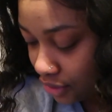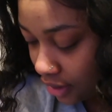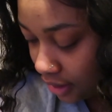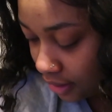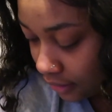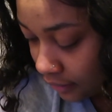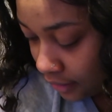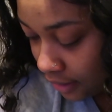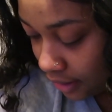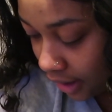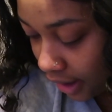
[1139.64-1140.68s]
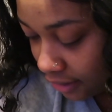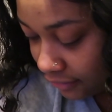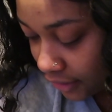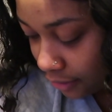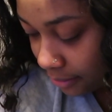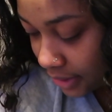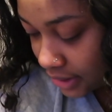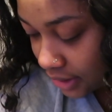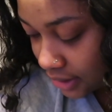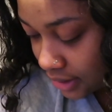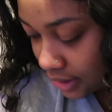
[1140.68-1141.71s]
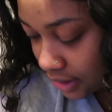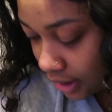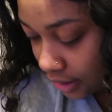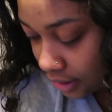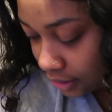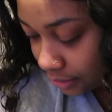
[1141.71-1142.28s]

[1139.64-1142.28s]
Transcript: y'all I felt mentally stuck